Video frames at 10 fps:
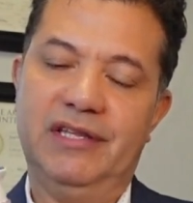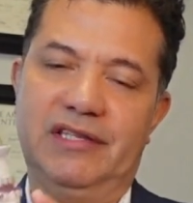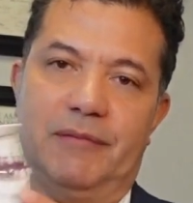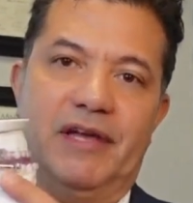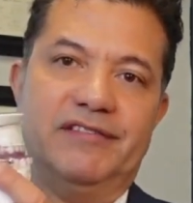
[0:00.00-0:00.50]

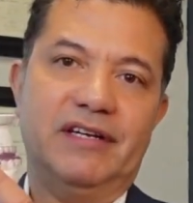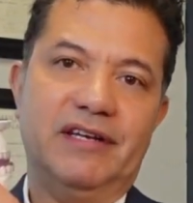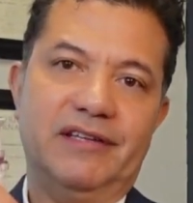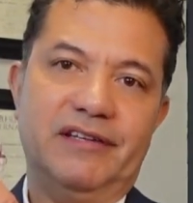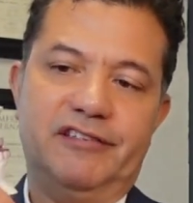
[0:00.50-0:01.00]
they
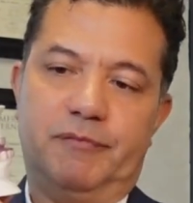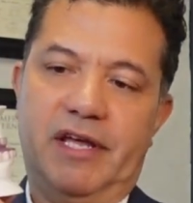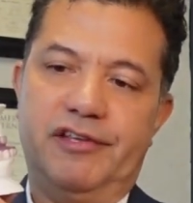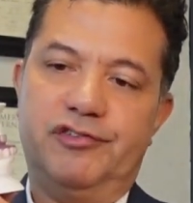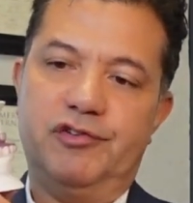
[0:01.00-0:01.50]
basically
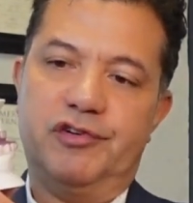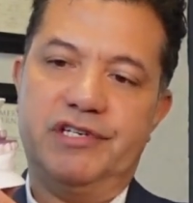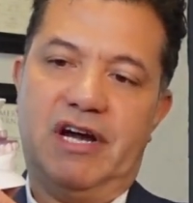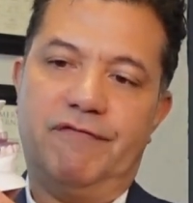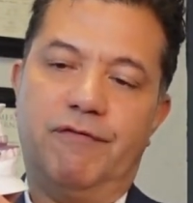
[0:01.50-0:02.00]
displace your
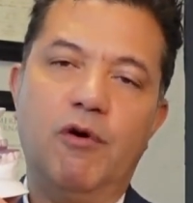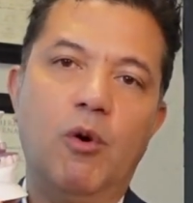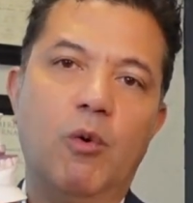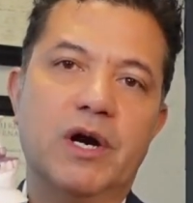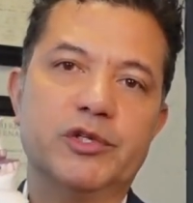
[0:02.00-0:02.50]
jaw
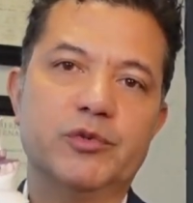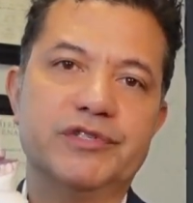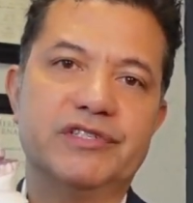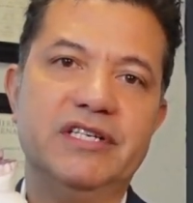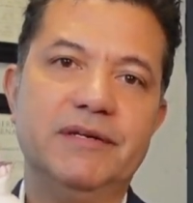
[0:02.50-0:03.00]
forward during
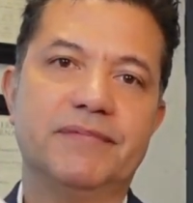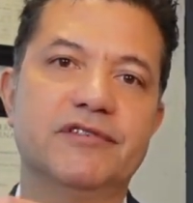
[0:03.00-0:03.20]
sleep.